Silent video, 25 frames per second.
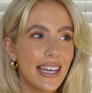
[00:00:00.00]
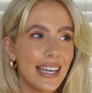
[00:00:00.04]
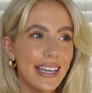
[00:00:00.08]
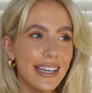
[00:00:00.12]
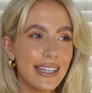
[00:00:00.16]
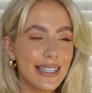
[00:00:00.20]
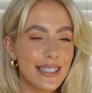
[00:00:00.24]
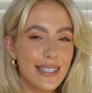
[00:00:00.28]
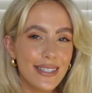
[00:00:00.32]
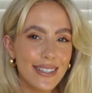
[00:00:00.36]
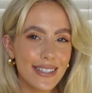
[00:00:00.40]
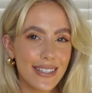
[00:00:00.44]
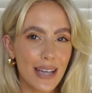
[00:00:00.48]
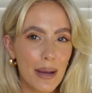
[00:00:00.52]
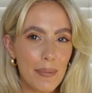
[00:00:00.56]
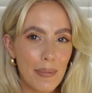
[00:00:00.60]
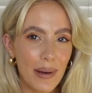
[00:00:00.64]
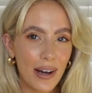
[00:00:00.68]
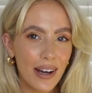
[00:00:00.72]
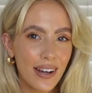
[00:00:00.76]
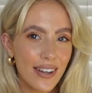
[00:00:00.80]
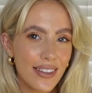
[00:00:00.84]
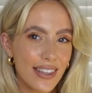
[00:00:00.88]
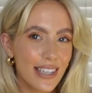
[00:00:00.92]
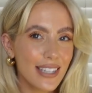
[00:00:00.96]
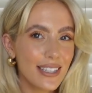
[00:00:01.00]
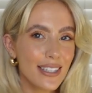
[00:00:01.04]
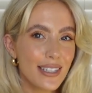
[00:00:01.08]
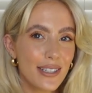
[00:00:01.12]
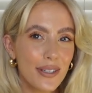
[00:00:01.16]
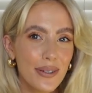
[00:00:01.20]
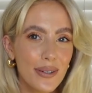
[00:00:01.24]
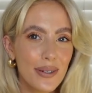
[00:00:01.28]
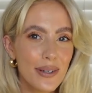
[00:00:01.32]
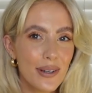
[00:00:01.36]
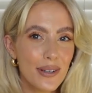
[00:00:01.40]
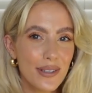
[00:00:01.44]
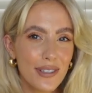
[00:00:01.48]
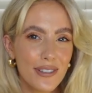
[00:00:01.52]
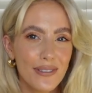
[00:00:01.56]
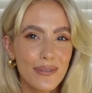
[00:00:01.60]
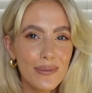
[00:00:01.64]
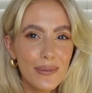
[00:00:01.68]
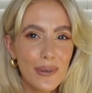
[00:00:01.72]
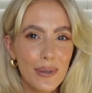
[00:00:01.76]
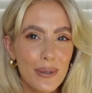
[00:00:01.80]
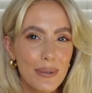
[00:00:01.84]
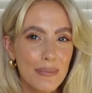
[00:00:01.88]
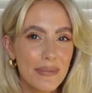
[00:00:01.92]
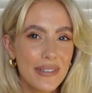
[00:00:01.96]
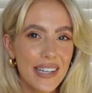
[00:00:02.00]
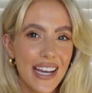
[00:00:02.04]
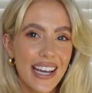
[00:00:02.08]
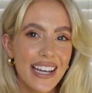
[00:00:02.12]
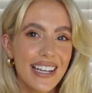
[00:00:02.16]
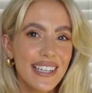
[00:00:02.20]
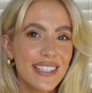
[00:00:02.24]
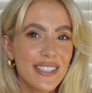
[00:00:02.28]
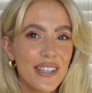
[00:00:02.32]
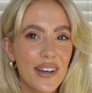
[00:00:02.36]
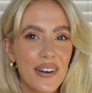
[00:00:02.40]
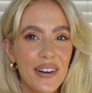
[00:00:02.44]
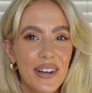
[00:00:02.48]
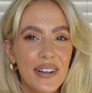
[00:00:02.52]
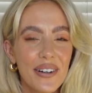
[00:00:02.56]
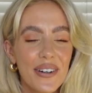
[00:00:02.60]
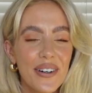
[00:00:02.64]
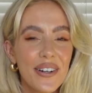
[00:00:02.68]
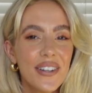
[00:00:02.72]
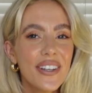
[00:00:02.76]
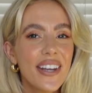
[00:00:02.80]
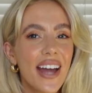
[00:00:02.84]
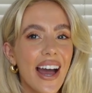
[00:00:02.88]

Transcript: in summer, there's still lots of warm days going on,